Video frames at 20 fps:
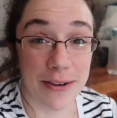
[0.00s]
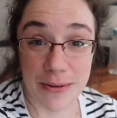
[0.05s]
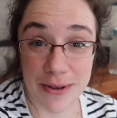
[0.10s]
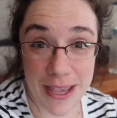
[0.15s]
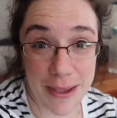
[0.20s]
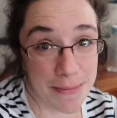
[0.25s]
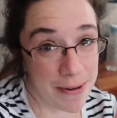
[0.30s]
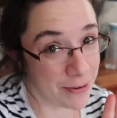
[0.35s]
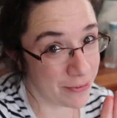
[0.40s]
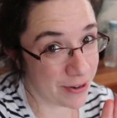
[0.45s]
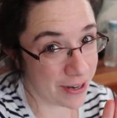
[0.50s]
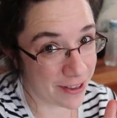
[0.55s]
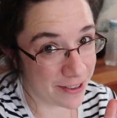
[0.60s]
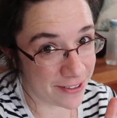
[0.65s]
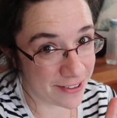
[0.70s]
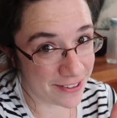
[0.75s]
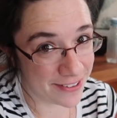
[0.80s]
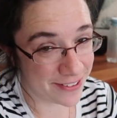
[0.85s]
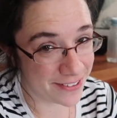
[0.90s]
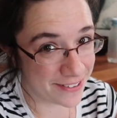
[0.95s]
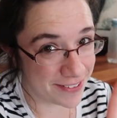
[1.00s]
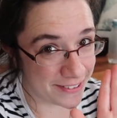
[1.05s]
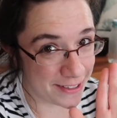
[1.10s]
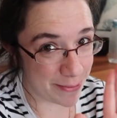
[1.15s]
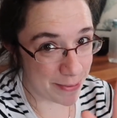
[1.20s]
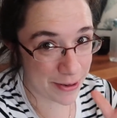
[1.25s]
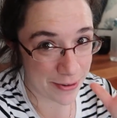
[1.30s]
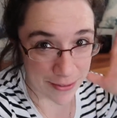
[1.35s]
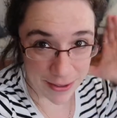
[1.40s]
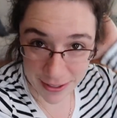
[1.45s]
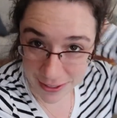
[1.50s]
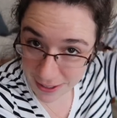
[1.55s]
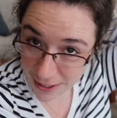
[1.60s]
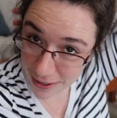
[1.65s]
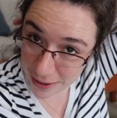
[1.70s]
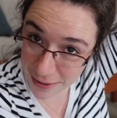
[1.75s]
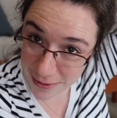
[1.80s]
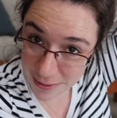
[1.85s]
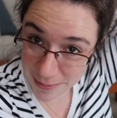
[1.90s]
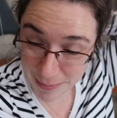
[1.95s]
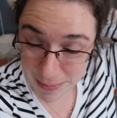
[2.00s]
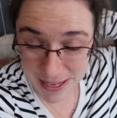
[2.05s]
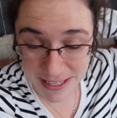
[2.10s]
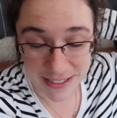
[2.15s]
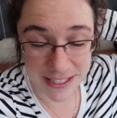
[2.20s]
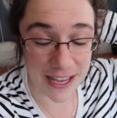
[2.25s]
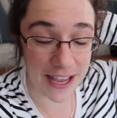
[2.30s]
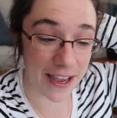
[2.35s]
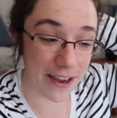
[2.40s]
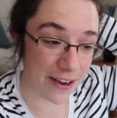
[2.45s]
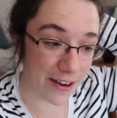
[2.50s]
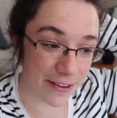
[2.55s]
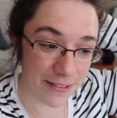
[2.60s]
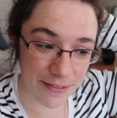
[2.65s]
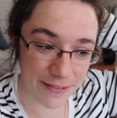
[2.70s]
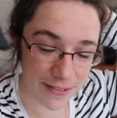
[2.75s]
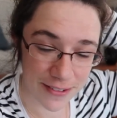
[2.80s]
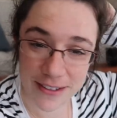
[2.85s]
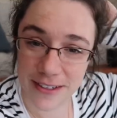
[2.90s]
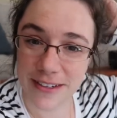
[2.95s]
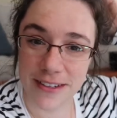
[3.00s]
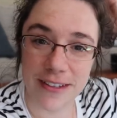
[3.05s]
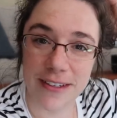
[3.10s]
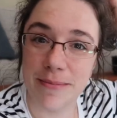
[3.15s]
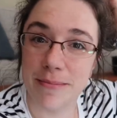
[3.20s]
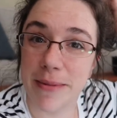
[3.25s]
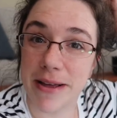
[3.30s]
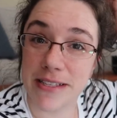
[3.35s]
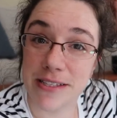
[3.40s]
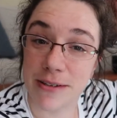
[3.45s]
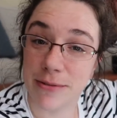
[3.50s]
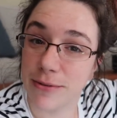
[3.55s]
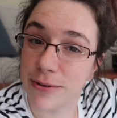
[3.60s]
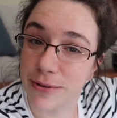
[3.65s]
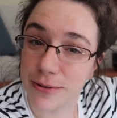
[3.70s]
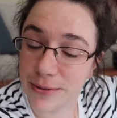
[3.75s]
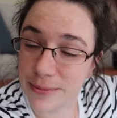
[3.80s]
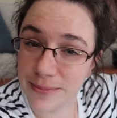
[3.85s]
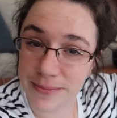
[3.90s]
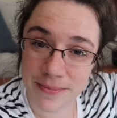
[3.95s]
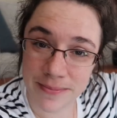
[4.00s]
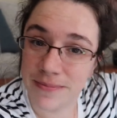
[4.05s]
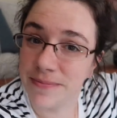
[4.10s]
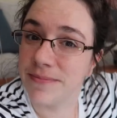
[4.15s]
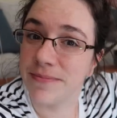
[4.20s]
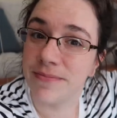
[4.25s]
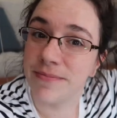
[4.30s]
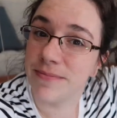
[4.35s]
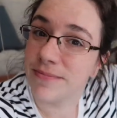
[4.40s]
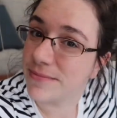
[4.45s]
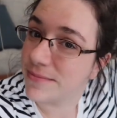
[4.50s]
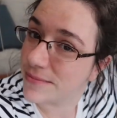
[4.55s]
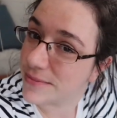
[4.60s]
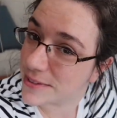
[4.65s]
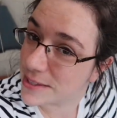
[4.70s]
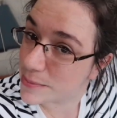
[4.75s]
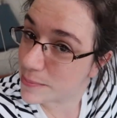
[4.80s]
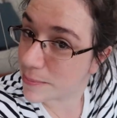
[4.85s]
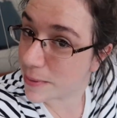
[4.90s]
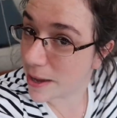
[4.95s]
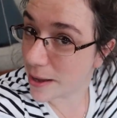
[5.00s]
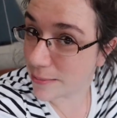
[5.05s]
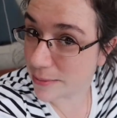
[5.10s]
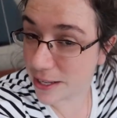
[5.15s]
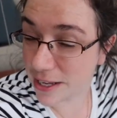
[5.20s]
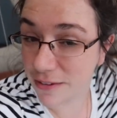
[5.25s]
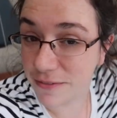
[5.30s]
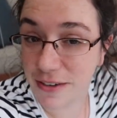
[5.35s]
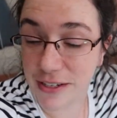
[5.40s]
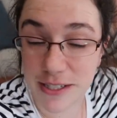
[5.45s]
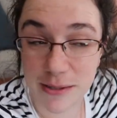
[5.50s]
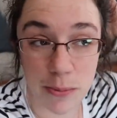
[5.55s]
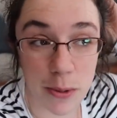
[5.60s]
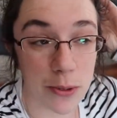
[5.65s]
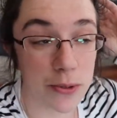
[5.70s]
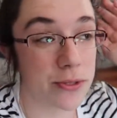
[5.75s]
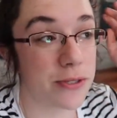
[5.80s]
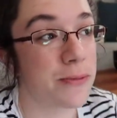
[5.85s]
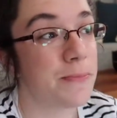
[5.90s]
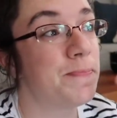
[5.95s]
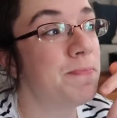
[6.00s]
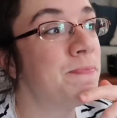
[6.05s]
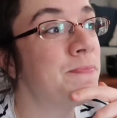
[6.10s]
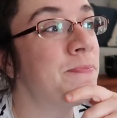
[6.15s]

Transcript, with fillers: Keeping it real here. Messy hair, messy room, it's mom life, I suppose.